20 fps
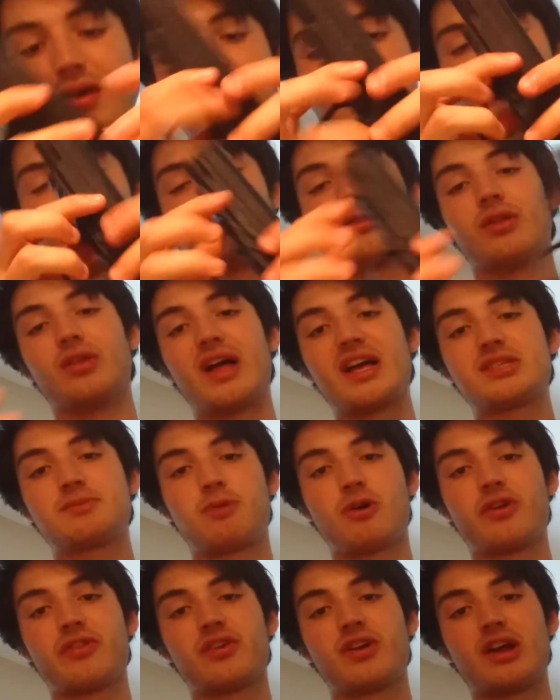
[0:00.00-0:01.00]
The last
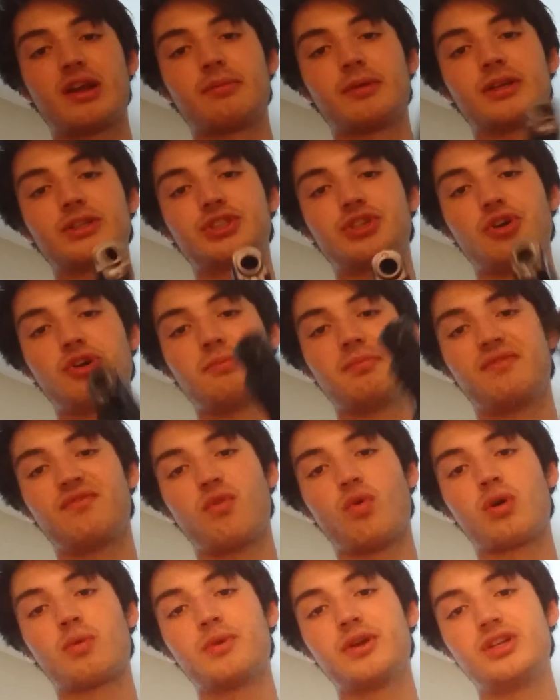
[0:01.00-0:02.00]
part of the gun I'm going to show you
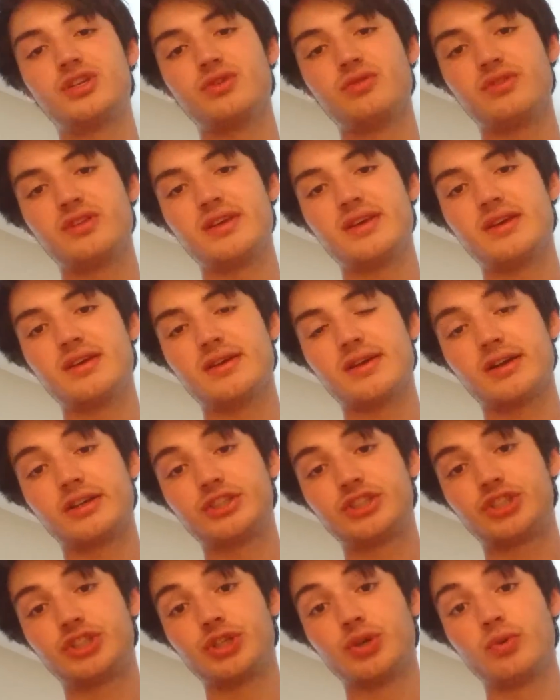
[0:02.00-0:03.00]
before we do the
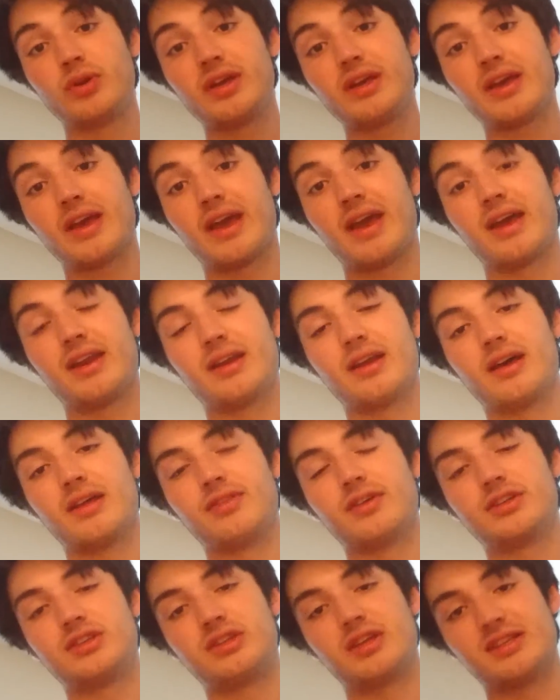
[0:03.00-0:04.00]
shooting and
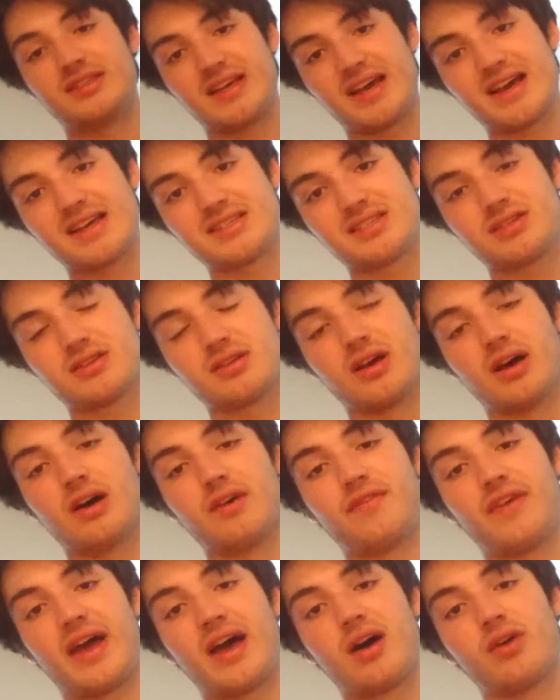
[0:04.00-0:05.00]
the test
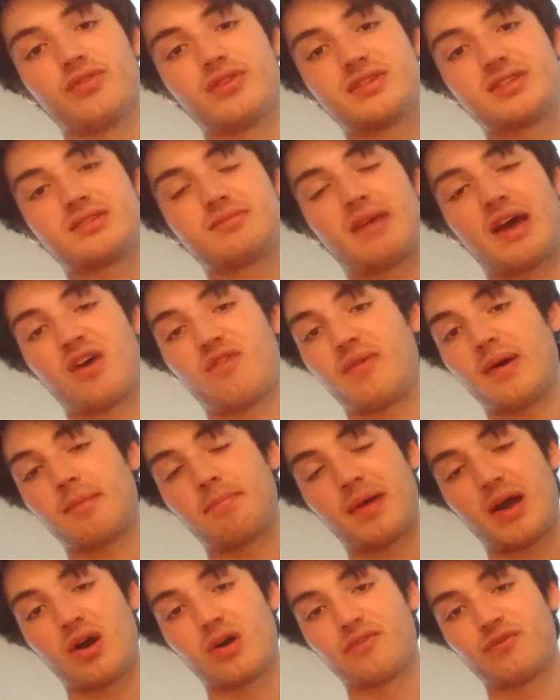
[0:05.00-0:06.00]
of how
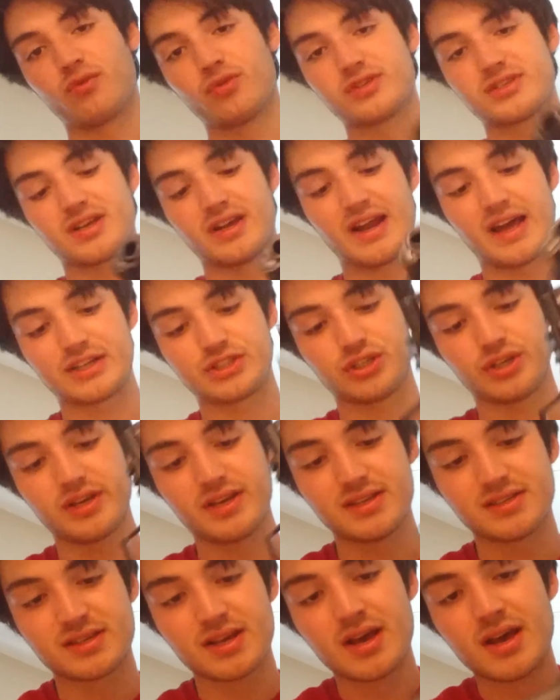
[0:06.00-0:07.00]
powerful this gun actually
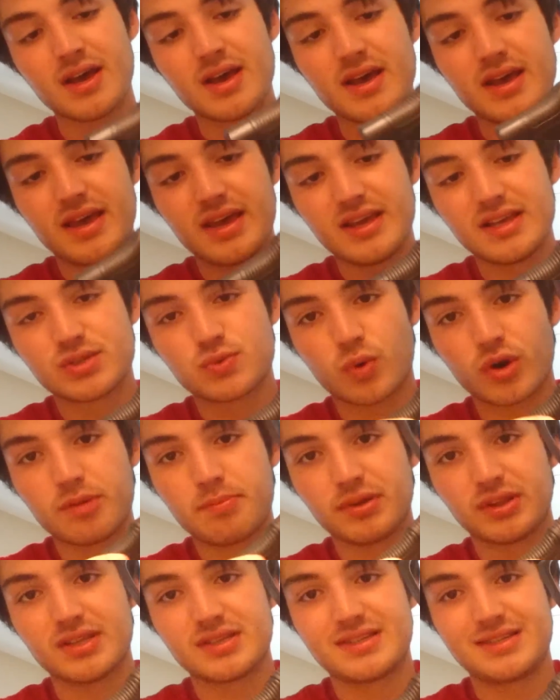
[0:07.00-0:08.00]
is where you
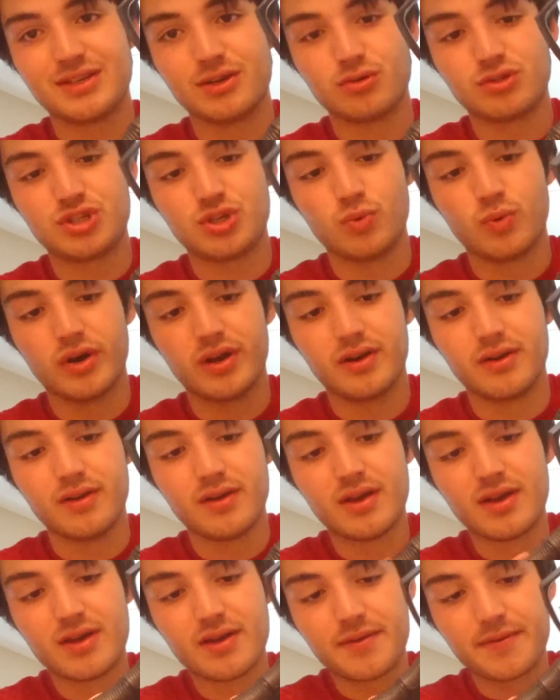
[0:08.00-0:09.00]
put the CO2 in.
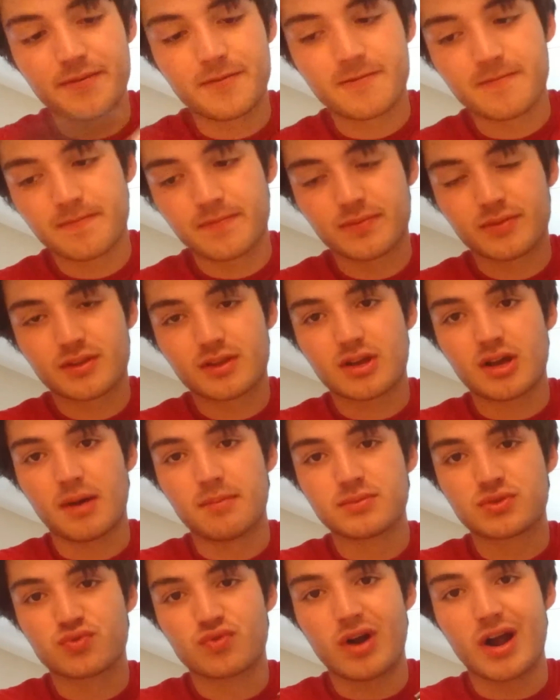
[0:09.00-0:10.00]

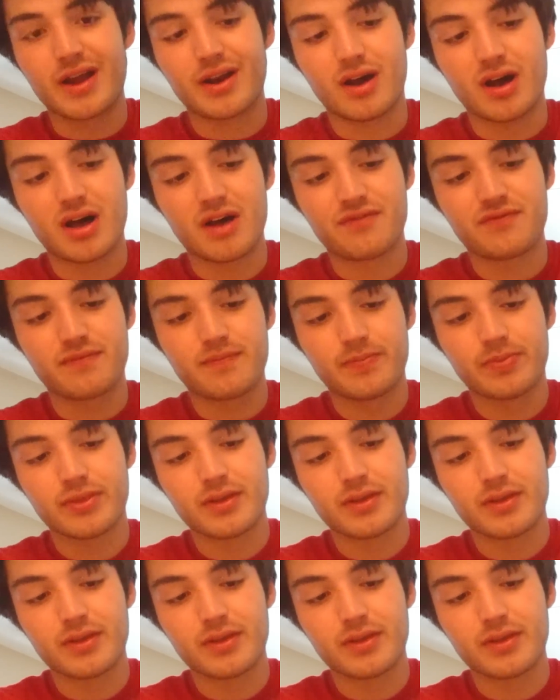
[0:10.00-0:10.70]
Comes right off.